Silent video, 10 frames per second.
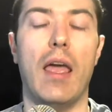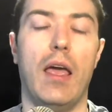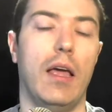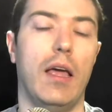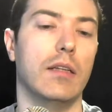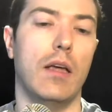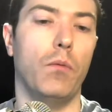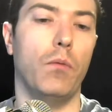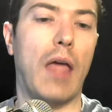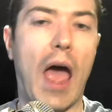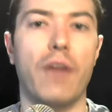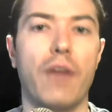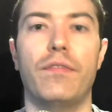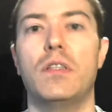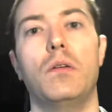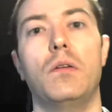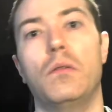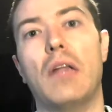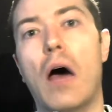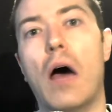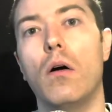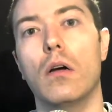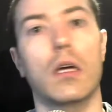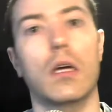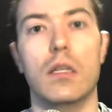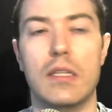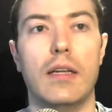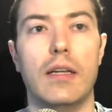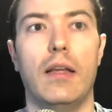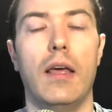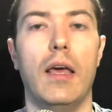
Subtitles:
And we have to now consider